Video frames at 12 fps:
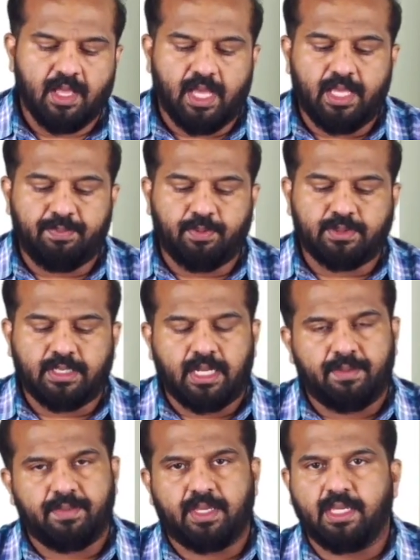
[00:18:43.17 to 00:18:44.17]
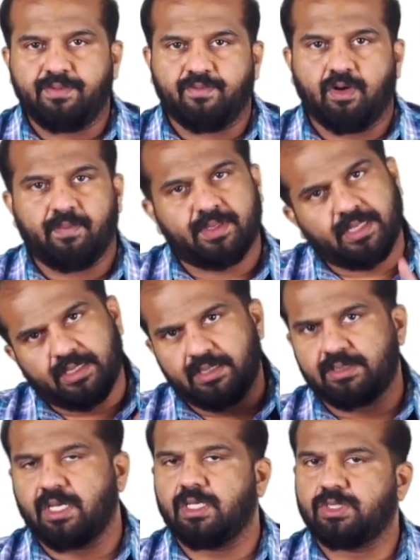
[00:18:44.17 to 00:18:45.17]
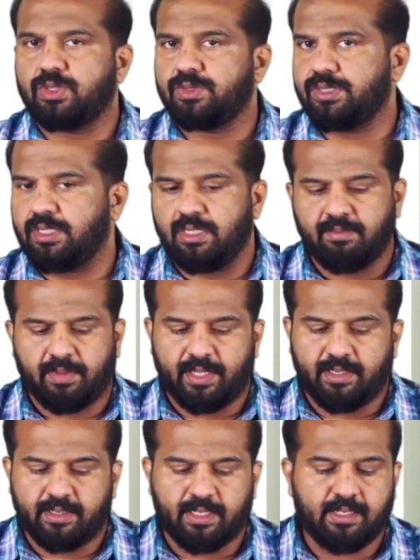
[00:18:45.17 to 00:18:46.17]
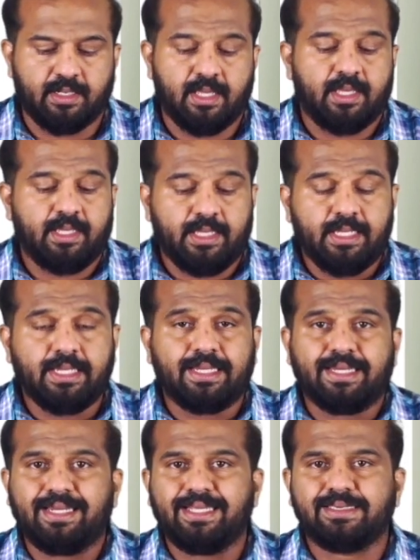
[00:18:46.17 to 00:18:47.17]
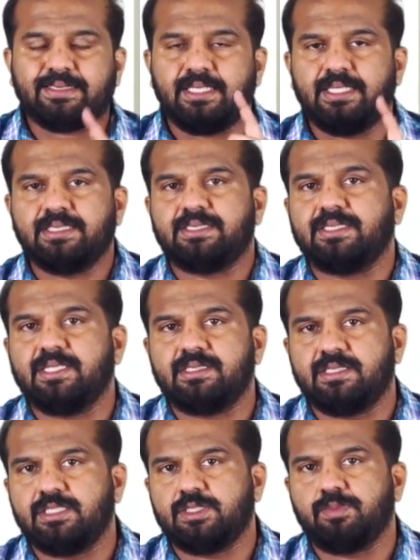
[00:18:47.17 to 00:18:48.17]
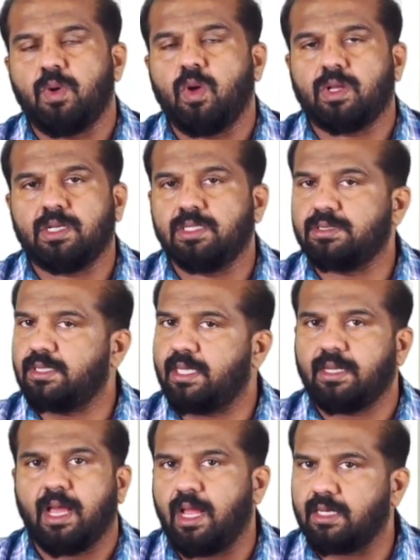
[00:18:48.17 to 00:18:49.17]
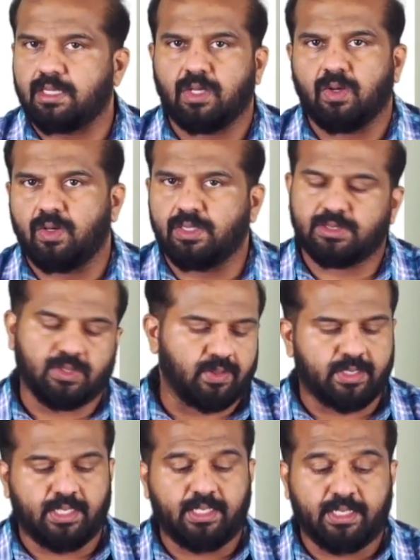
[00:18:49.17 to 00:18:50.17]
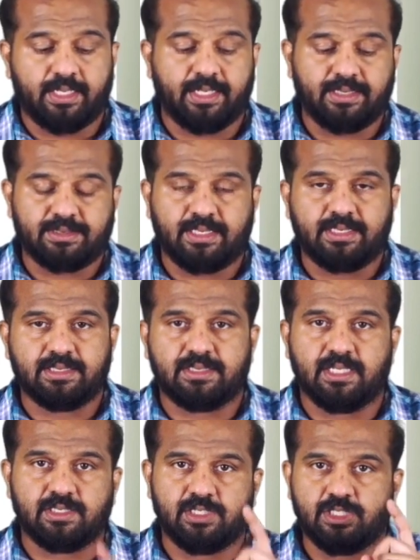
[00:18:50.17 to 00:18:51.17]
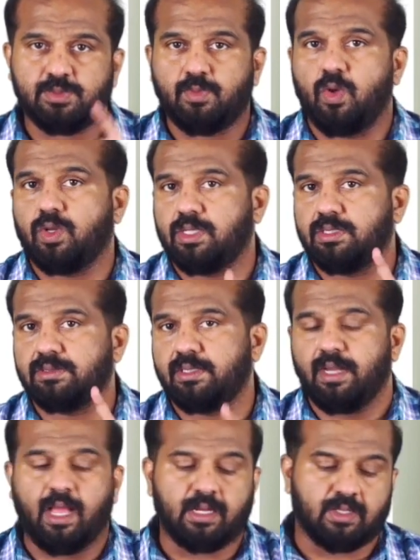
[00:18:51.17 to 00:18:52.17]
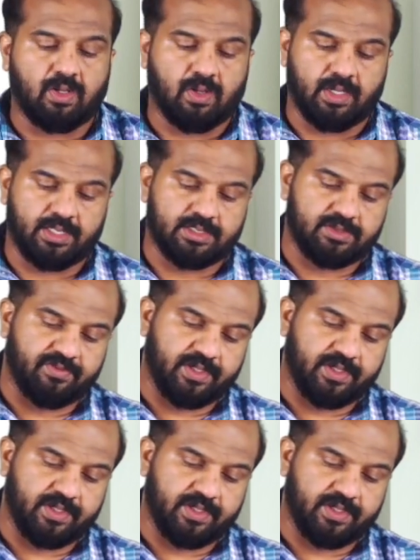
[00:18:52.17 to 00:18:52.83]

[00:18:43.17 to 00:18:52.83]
Hypothalamic involvement, that is also seen in migraine. Increased incidence in smokers and alcoholics. Okay, increased incidence in smokers and alcoholics.